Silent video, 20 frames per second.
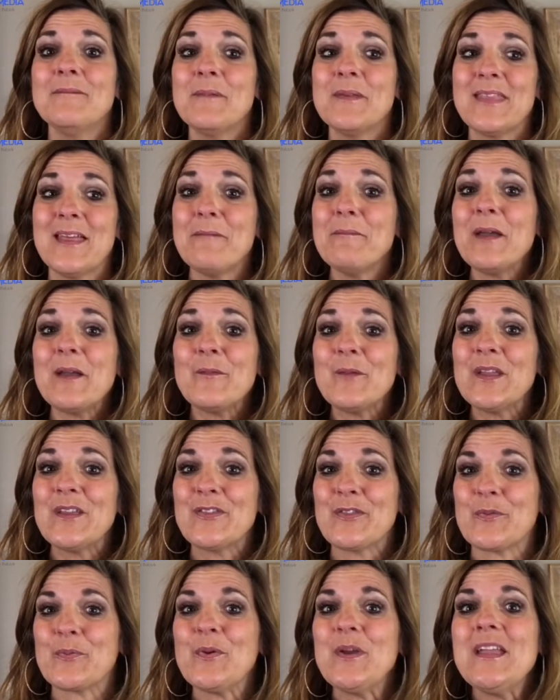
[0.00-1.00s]
But then by
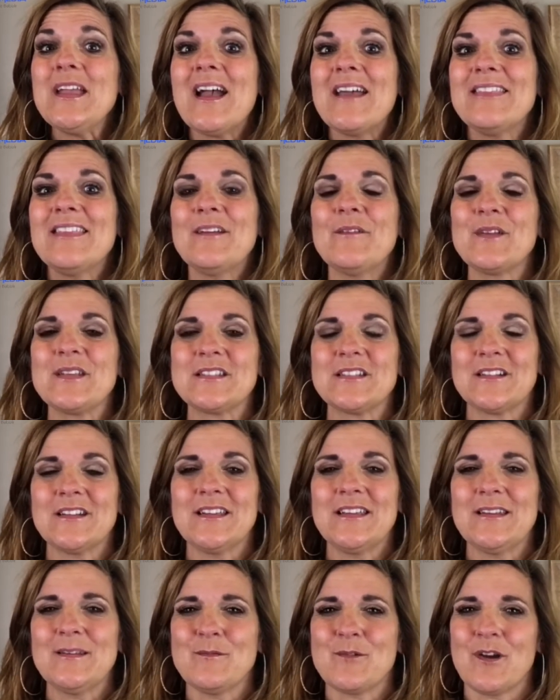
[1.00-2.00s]
week three, I think we
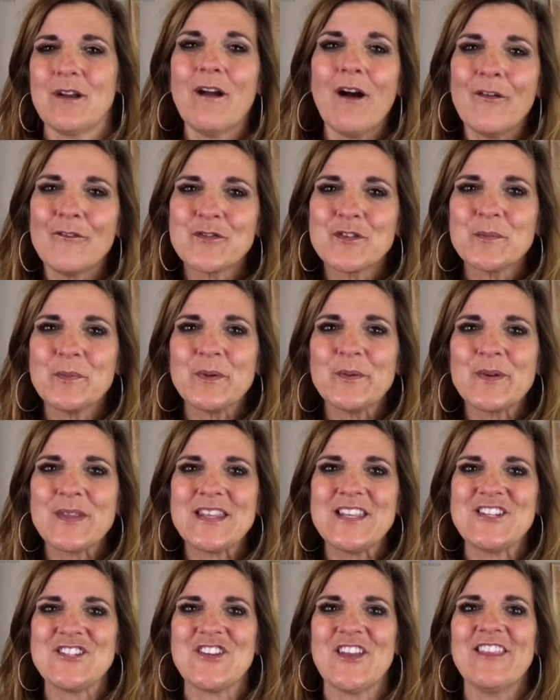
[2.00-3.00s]
started getting more comfortable
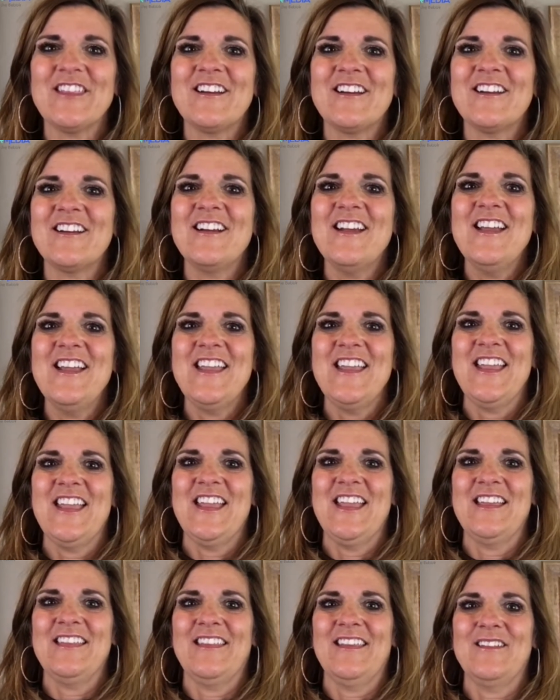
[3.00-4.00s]
with each other,
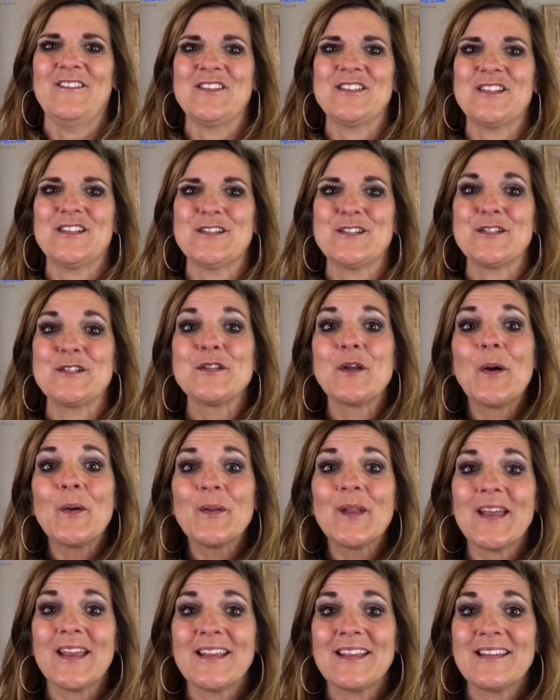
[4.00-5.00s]
and like we started to know
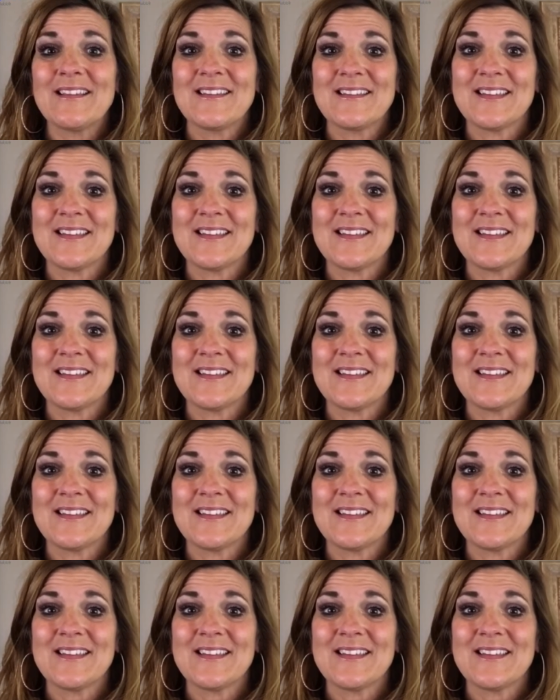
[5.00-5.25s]
like